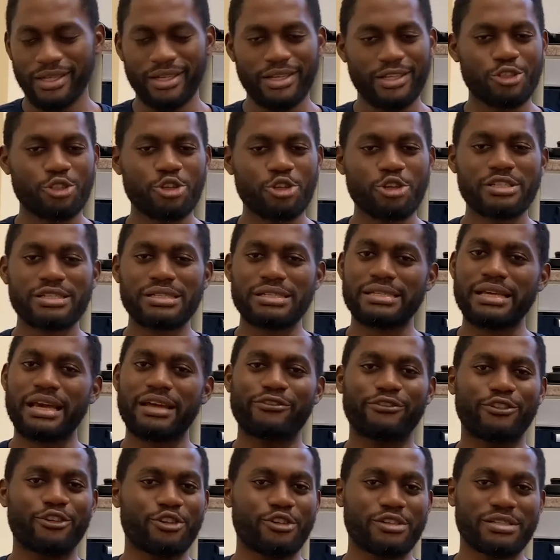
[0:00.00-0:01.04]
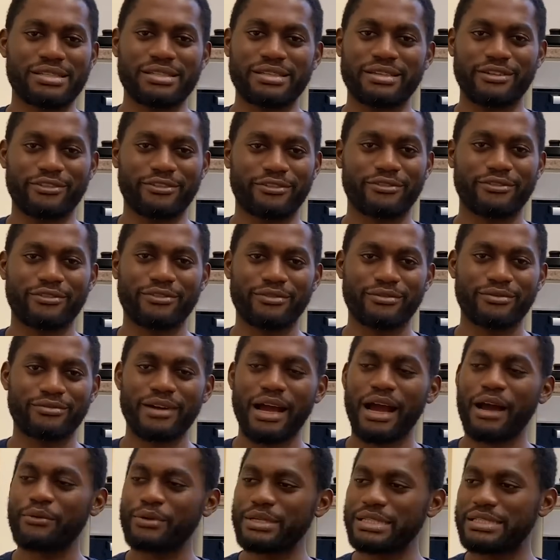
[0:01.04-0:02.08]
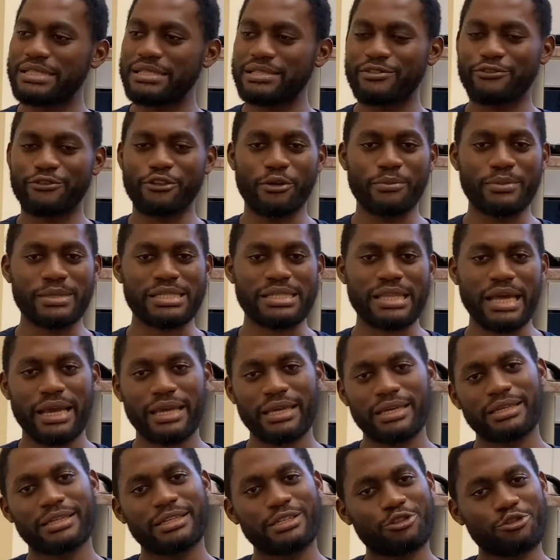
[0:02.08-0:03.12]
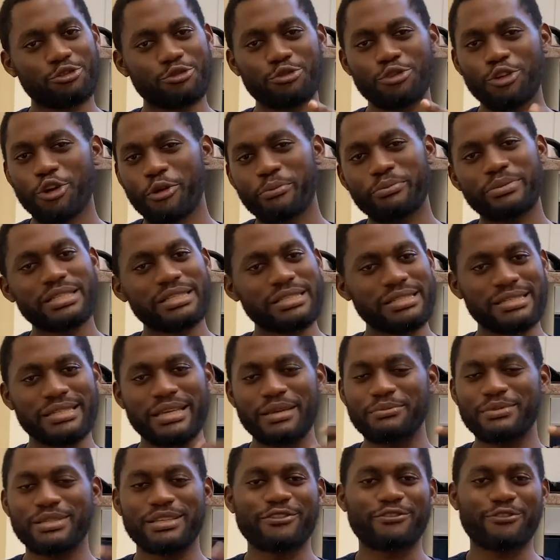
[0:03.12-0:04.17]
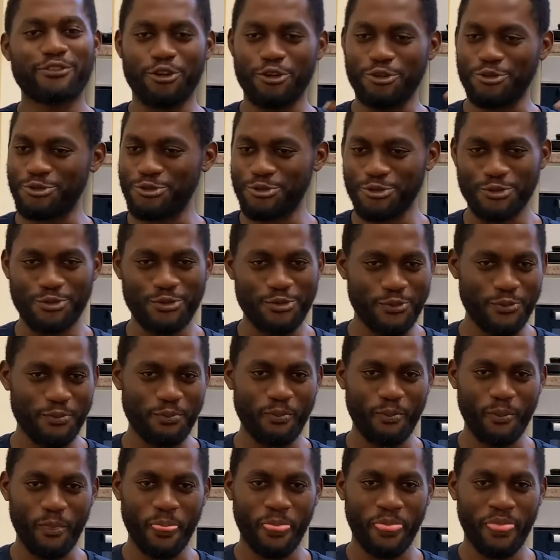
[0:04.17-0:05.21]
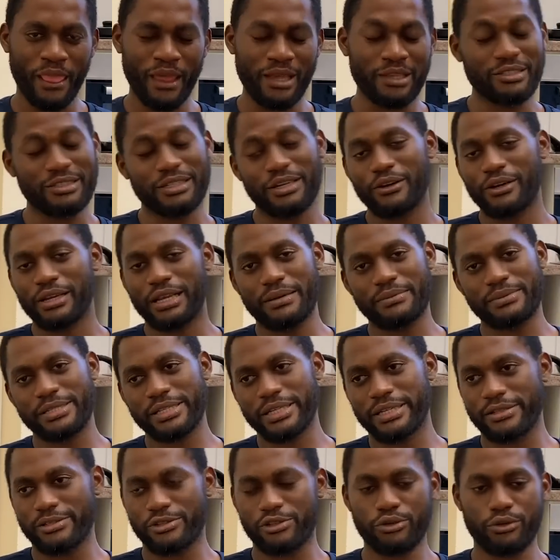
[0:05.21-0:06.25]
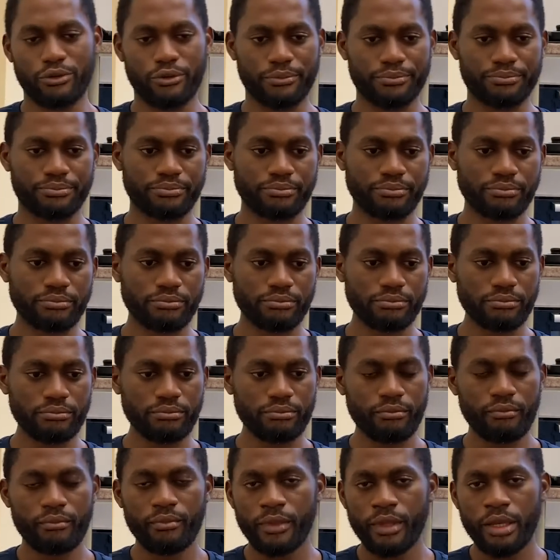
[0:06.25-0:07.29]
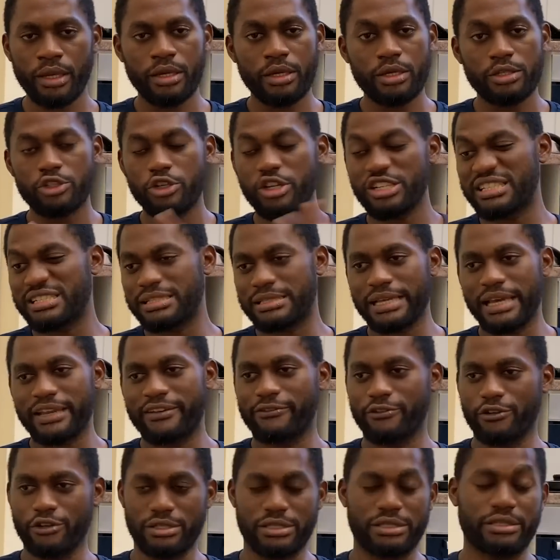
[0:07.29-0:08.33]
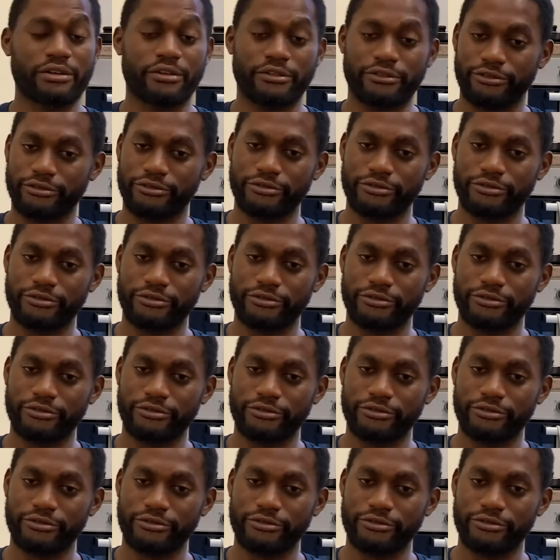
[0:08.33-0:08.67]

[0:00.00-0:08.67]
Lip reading: Just decide for yourself. How it is for Mr. A, it will not be the same thing for you. You get what I'm saying? So just decide for yourself.